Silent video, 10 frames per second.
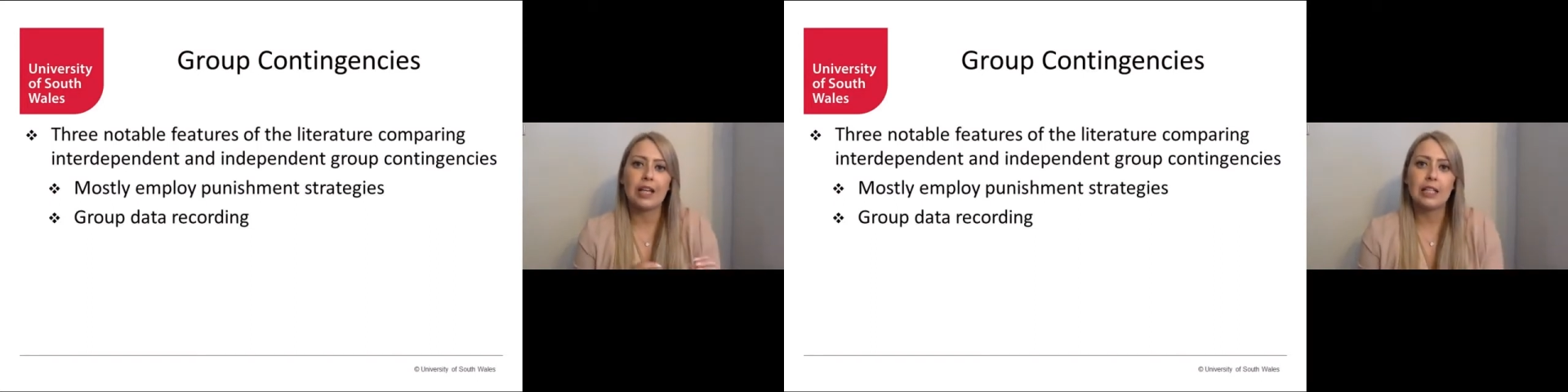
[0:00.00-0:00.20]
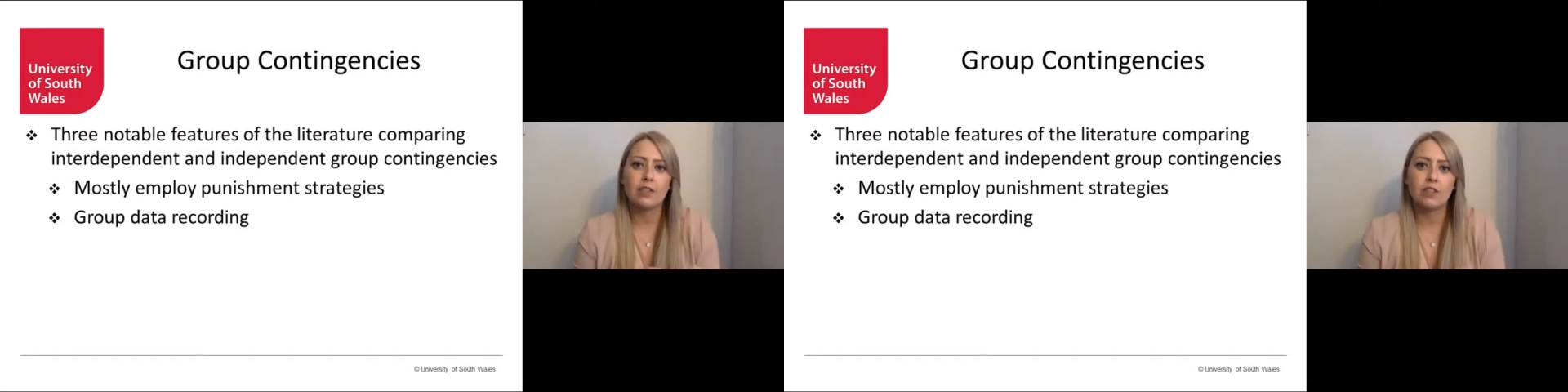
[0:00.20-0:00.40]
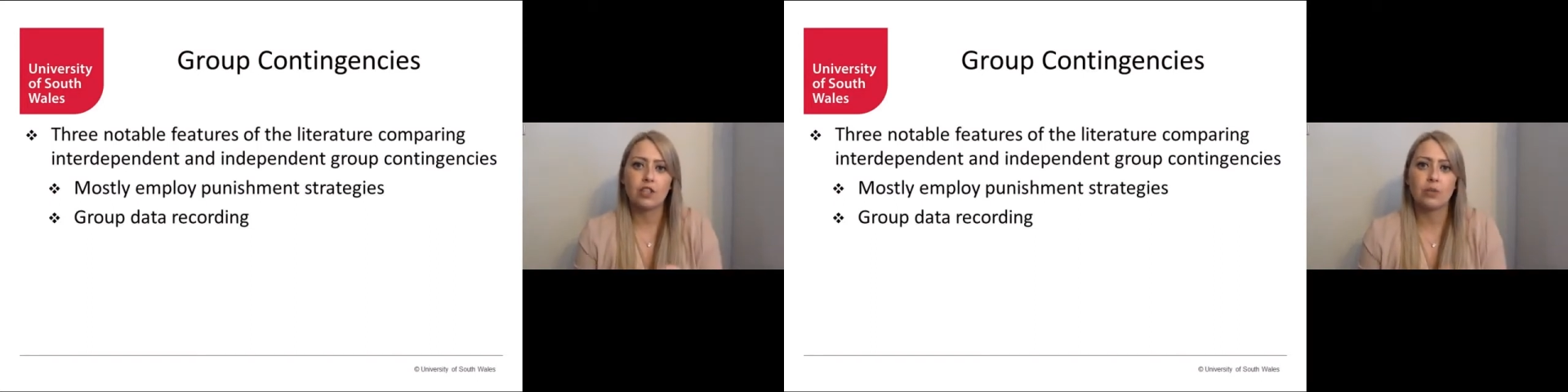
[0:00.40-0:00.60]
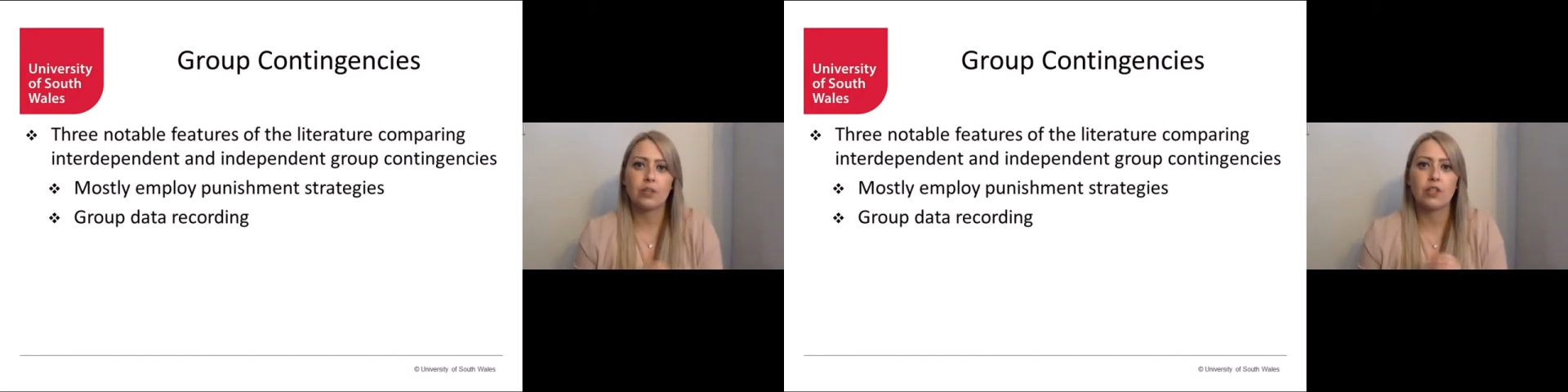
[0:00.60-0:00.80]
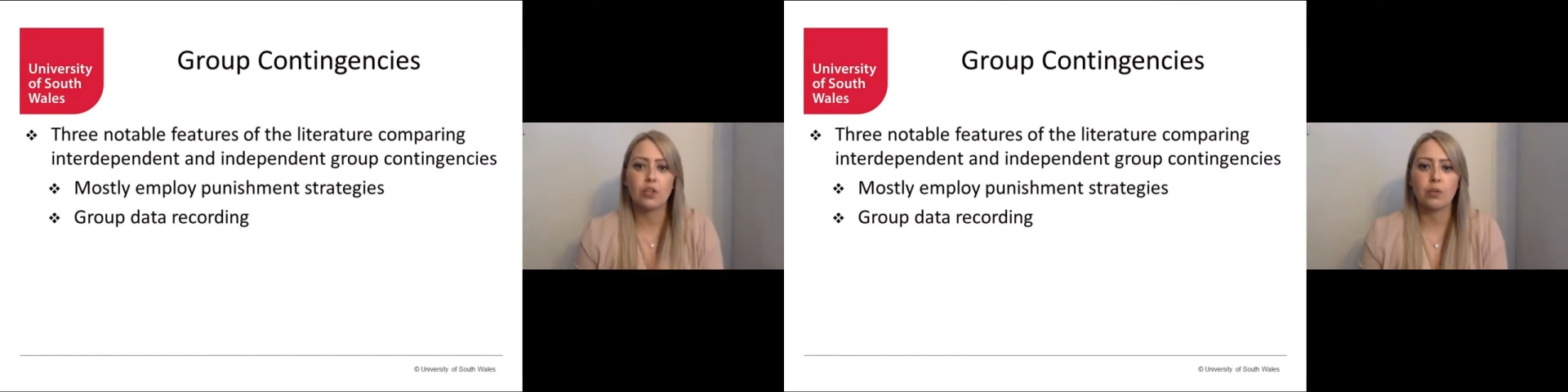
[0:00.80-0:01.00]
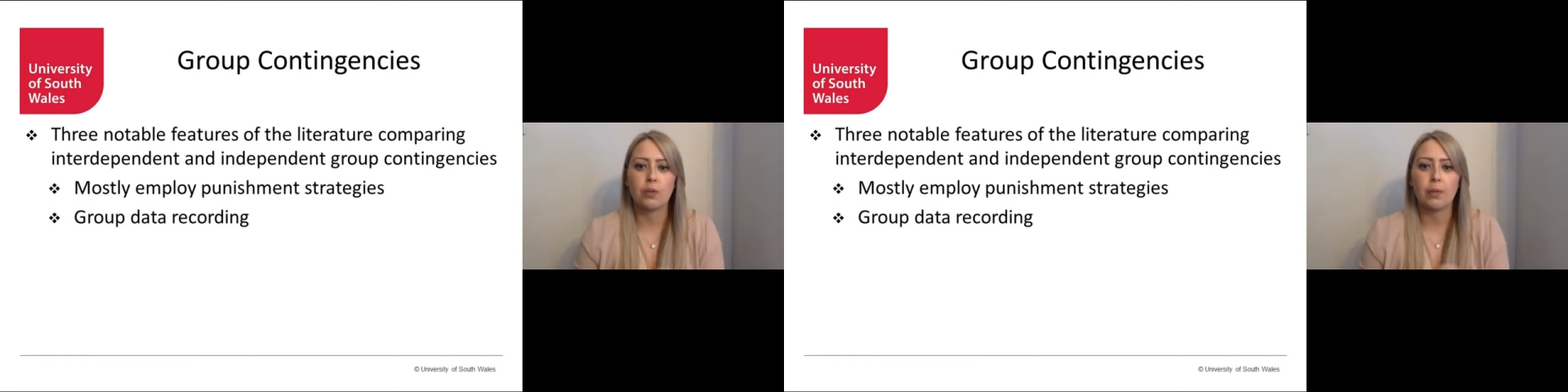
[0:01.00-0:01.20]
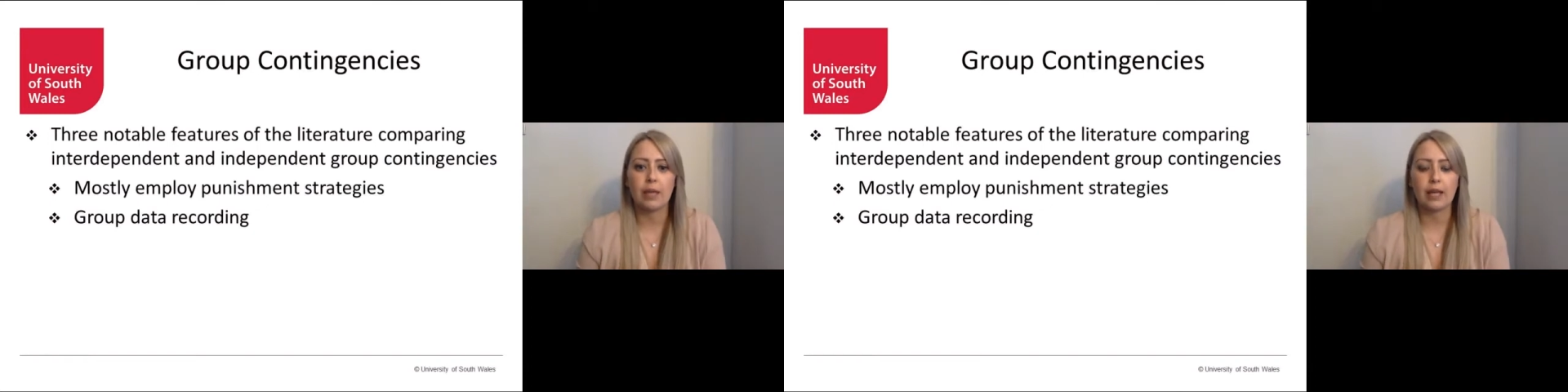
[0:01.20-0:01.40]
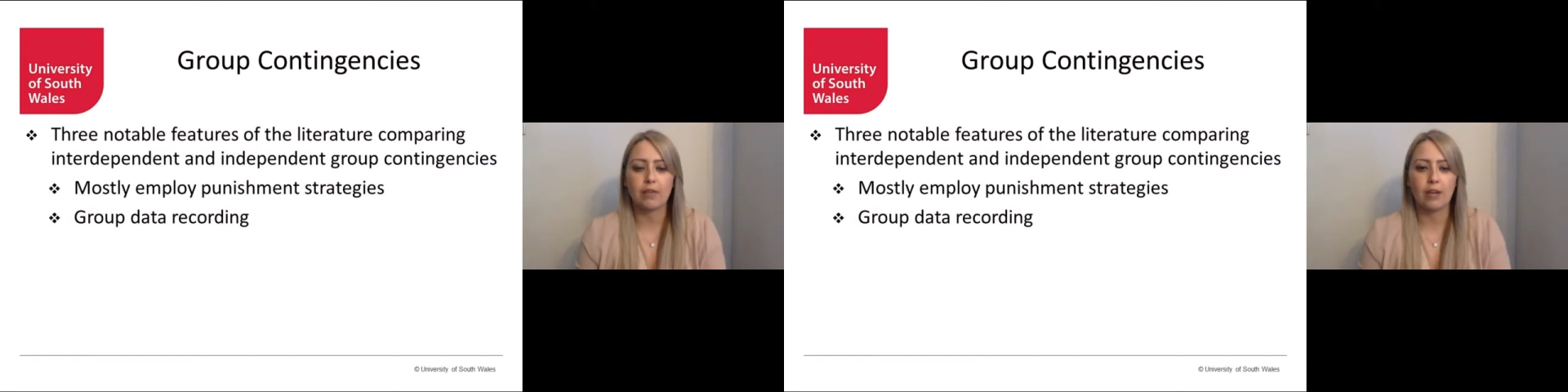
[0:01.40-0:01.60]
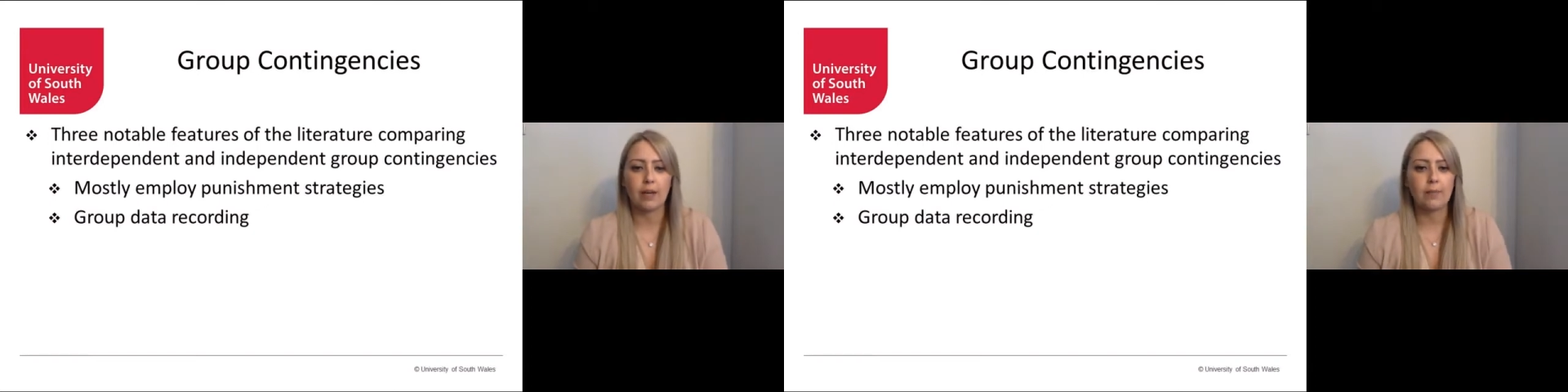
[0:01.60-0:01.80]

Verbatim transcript: individual student behaviour.